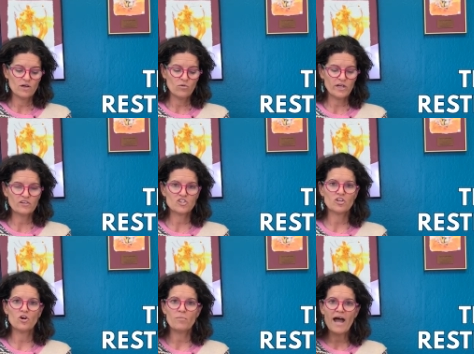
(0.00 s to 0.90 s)
which
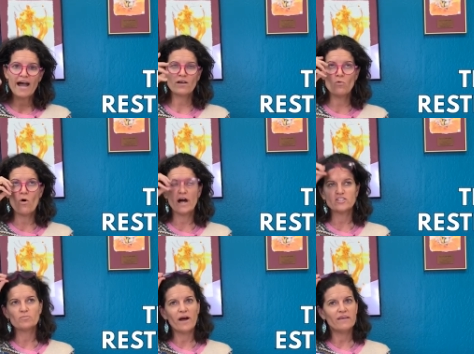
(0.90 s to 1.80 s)
go back and
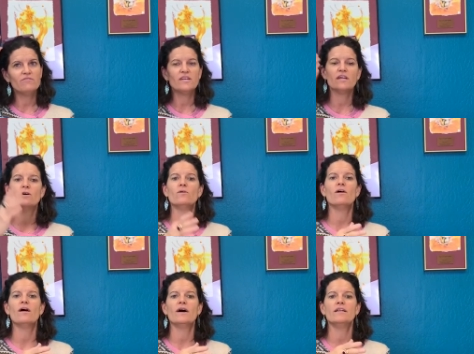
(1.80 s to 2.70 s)
watch my video
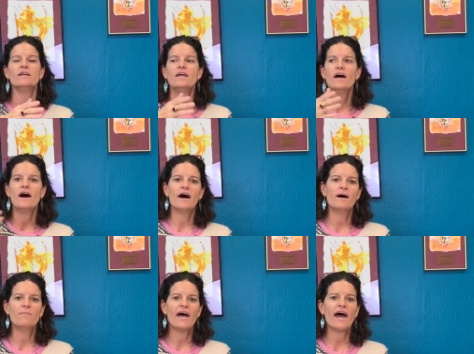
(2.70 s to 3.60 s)
on
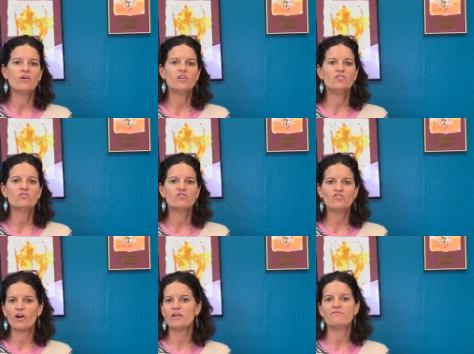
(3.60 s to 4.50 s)
um, how do you
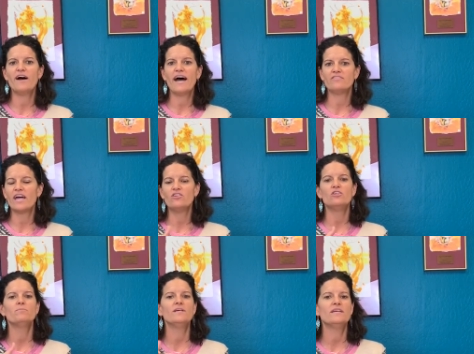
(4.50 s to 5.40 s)
start a fast, how do
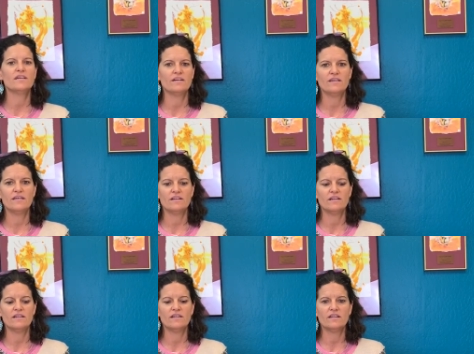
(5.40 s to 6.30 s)
you begin in,
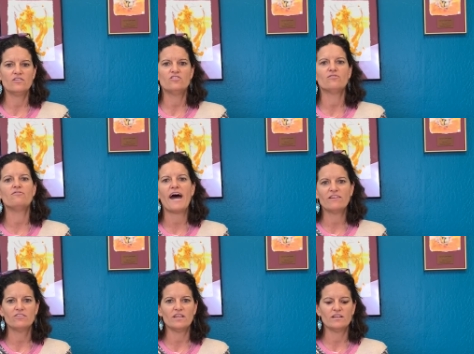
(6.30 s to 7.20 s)
into
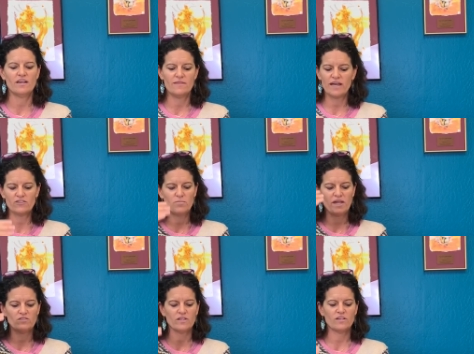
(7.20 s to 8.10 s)
fasting. And that's
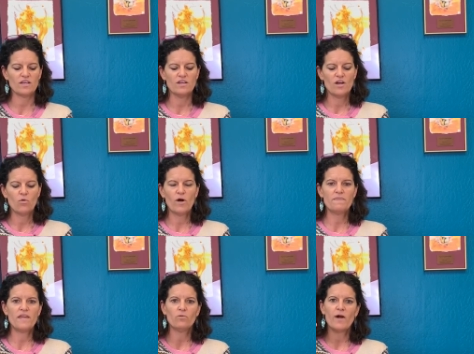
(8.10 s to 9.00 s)
basically what
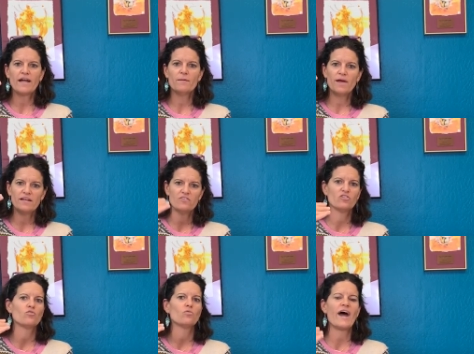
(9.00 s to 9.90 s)
they recommend is a
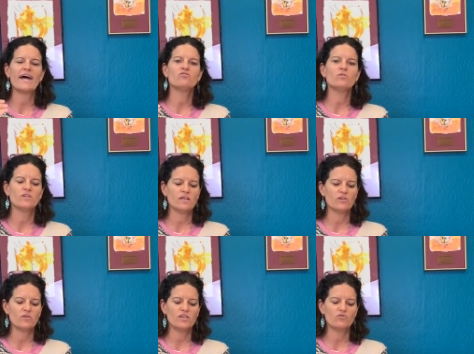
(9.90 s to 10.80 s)
gradual
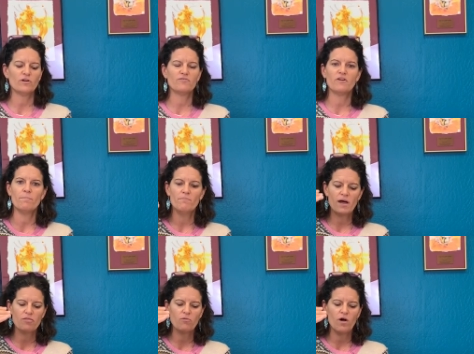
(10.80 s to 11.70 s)
increase where from
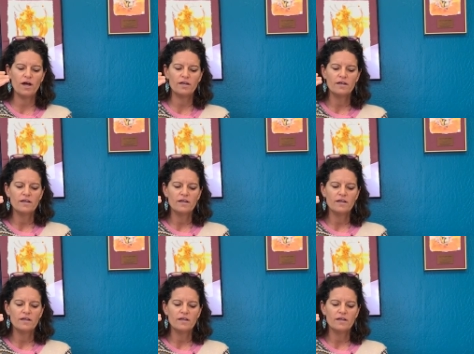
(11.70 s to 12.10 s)
month one